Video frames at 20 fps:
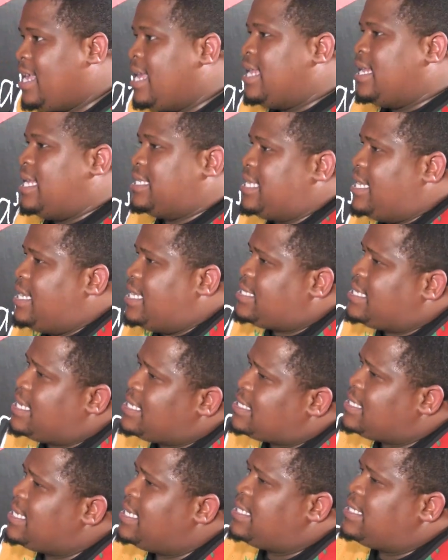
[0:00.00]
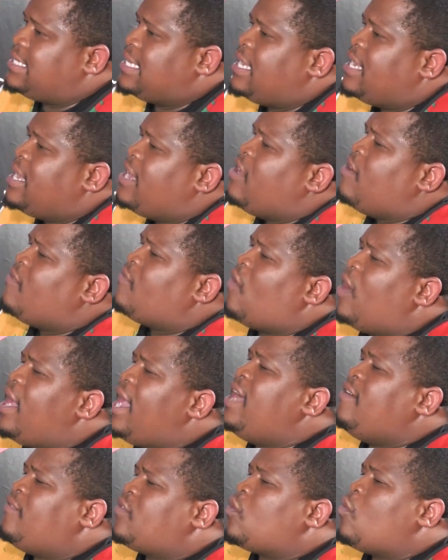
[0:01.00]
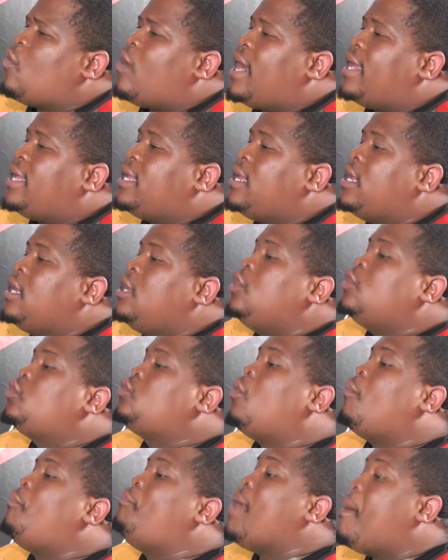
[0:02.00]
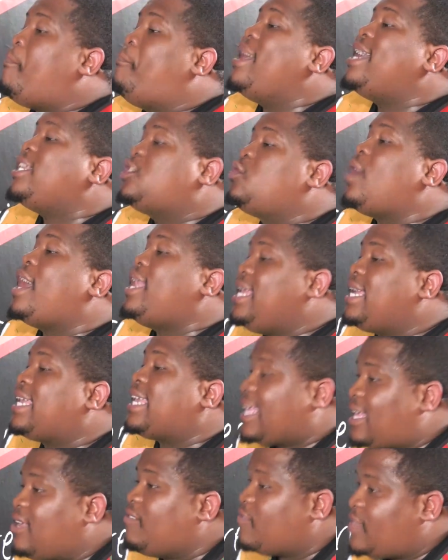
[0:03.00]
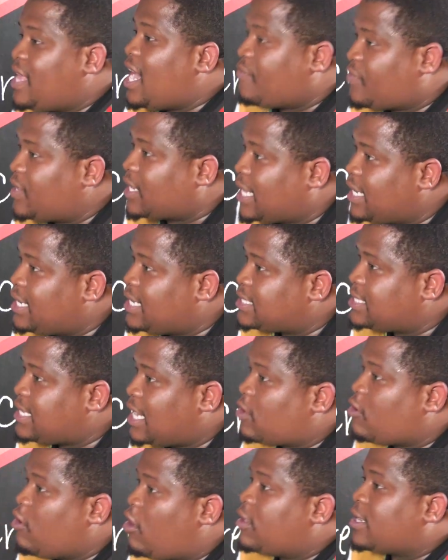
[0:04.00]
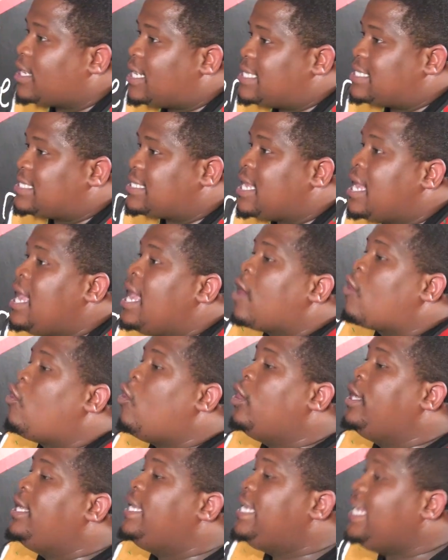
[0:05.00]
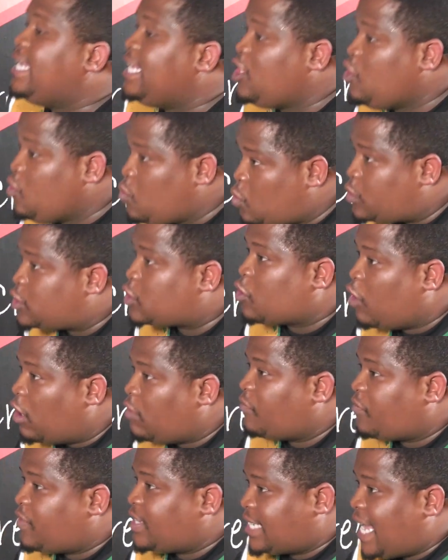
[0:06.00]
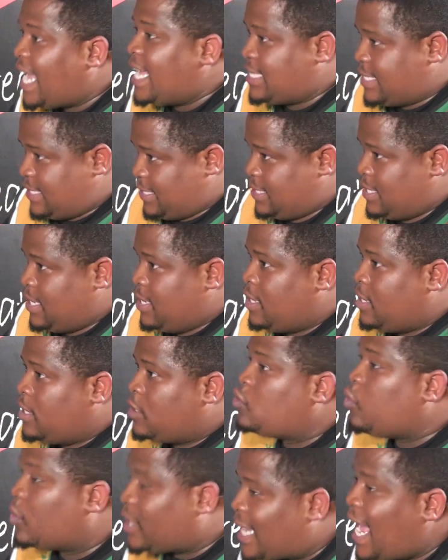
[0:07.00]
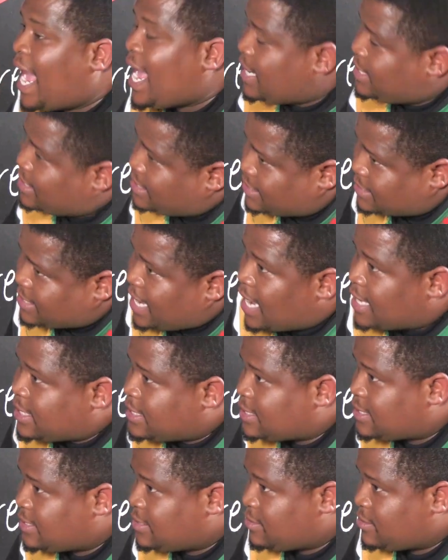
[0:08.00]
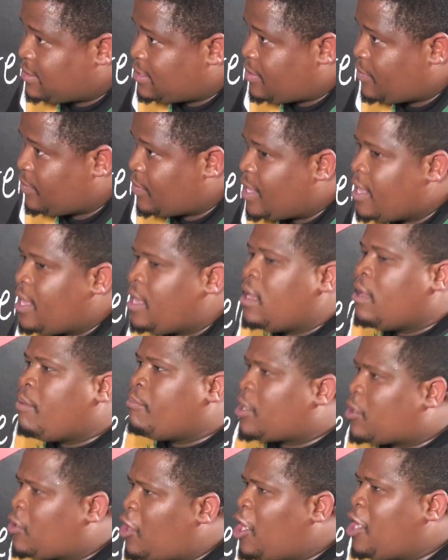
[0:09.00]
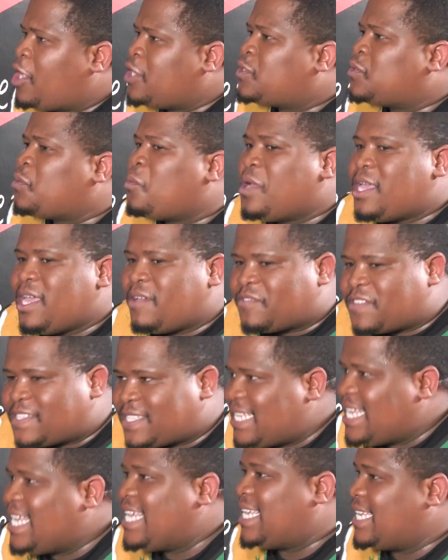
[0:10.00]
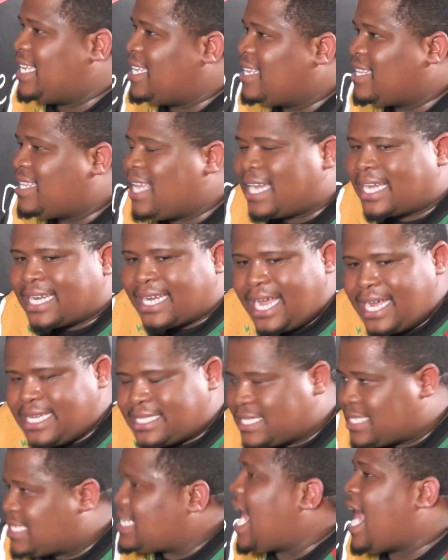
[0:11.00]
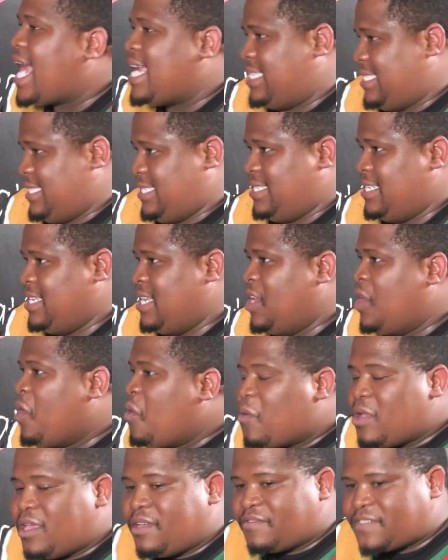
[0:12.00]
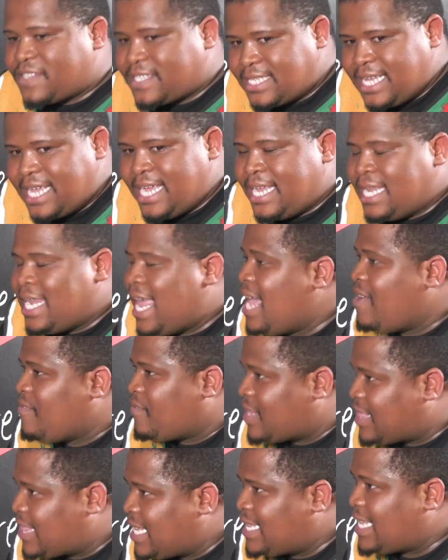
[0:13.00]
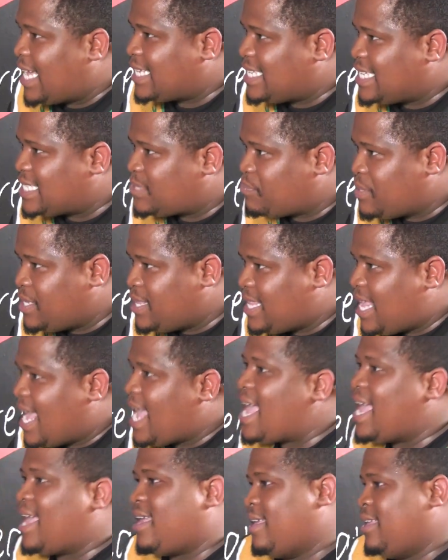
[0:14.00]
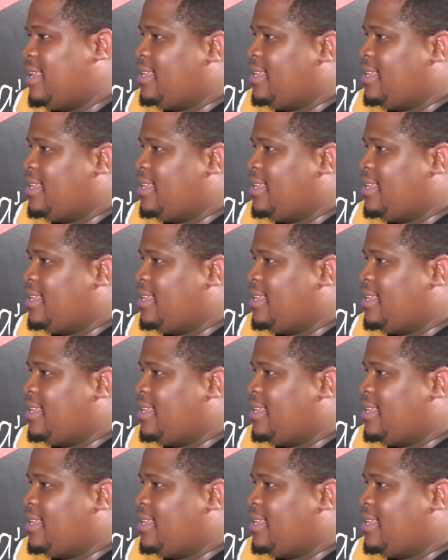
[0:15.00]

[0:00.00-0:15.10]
There's a necessity for everyone to perpetually give the African National Congress continued confidence to run this country. Because we have seen the great strides. We have seen everything that has been there.